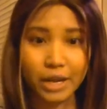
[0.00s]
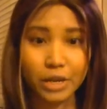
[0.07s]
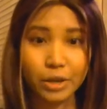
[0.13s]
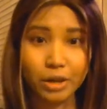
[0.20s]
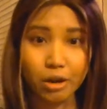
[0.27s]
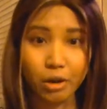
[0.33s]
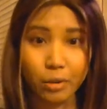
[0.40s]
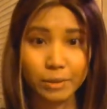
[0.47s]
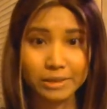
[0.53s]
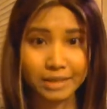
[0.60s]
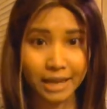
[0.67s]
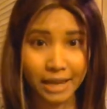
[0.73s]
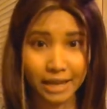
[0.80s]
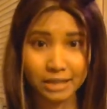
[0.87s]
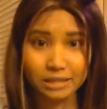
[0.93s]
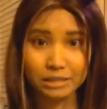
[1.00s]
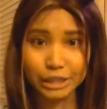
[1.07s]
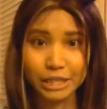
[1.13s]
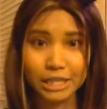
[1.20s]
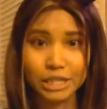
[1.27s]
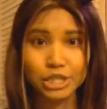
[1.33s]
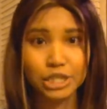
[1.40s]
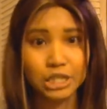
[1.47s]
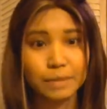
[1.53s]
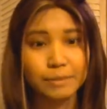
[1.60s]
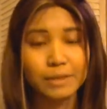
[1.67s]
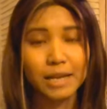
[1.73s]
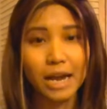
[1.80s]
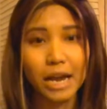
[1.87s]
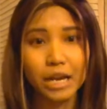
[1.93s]
you can always cancel it, ship
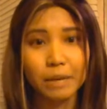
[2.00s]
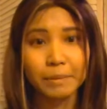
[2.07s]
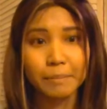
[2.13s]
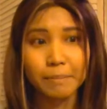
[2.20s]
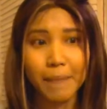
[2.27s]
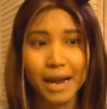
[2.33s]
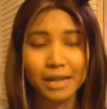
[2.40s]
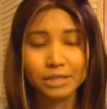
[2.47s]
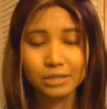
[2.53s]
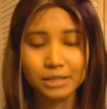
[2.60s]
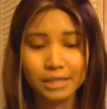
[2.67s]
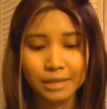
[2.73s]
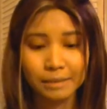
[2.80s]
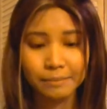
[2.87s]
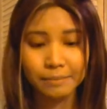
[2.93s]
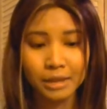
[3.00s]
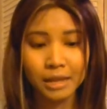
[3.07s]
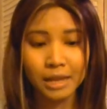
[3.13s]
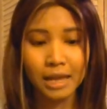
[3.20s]
the item back to them,